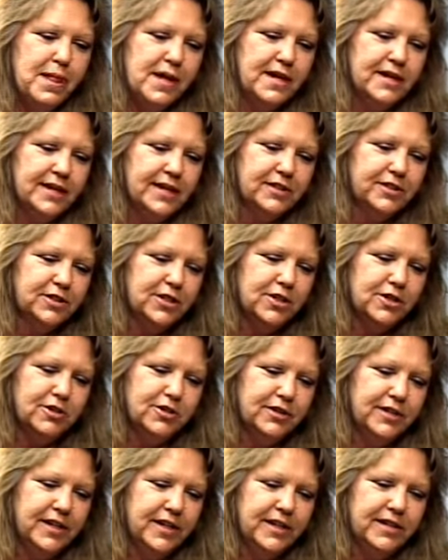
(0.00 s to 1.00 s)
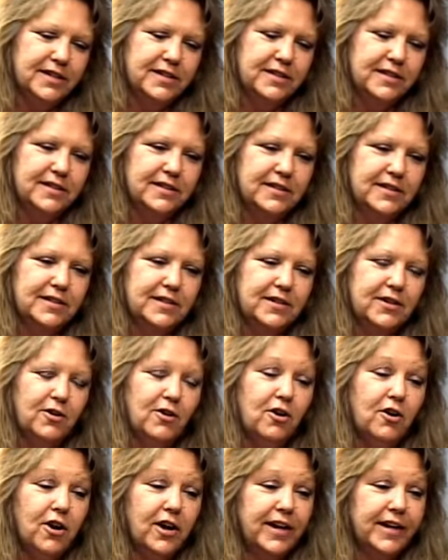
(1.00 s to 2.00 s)
and I turned it
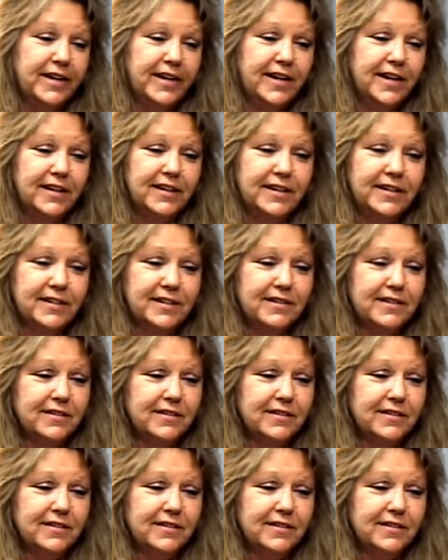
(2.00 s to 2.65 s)
on, and